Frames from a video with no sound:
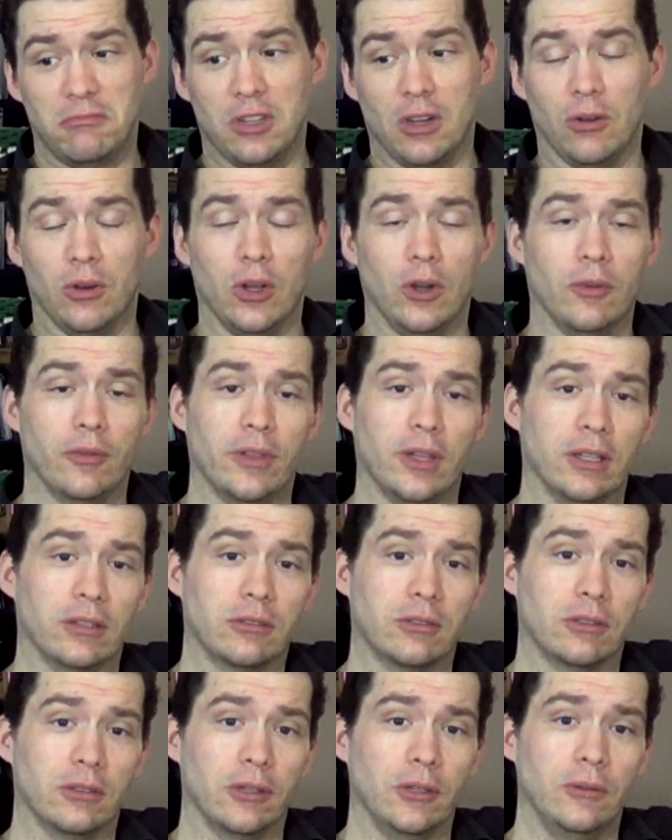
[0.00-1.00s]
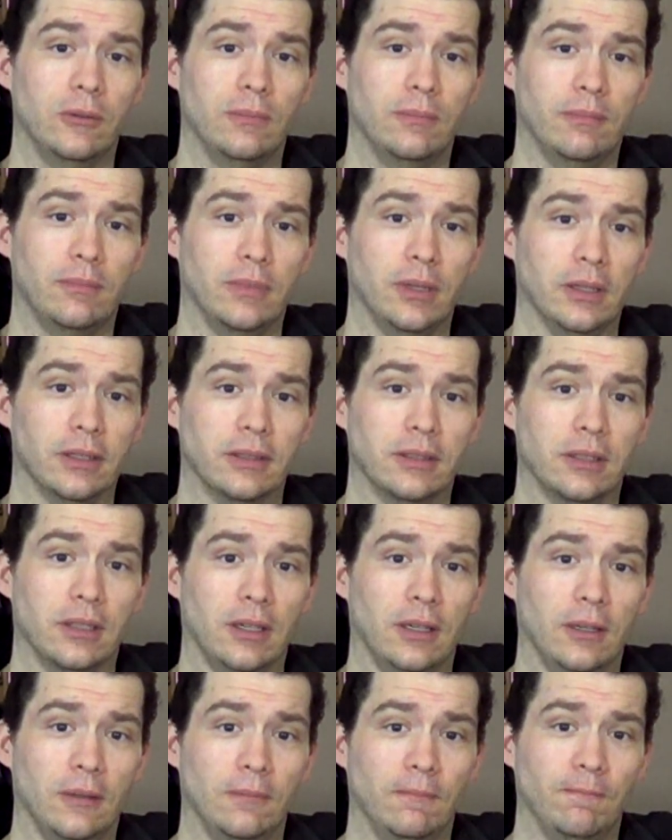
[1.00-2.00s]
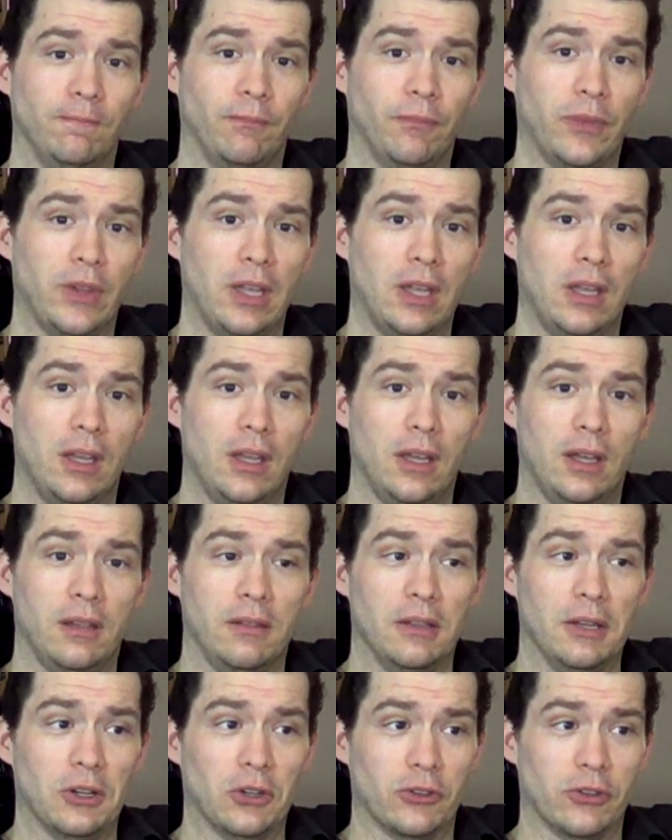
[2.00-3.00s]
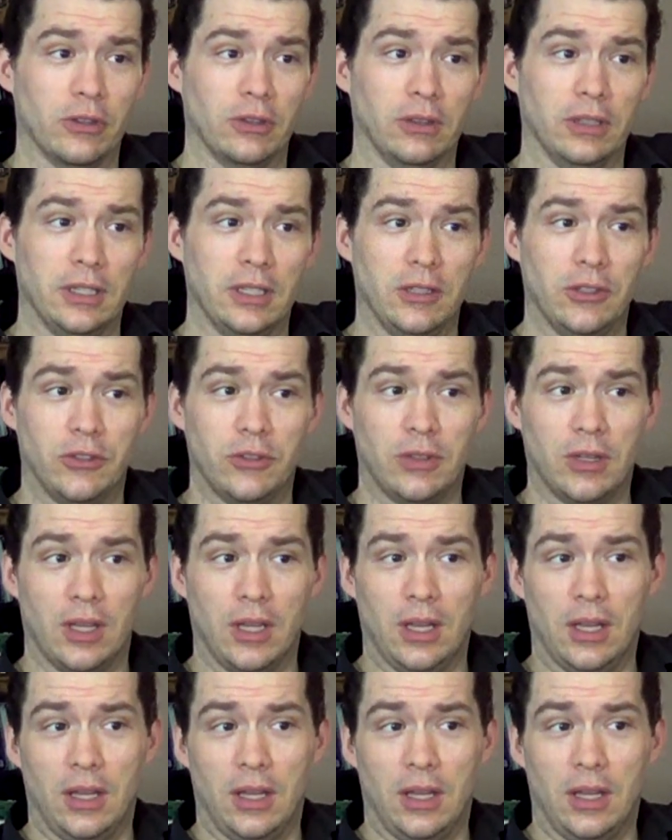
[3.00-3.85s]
Don't know if that's true, but there's at least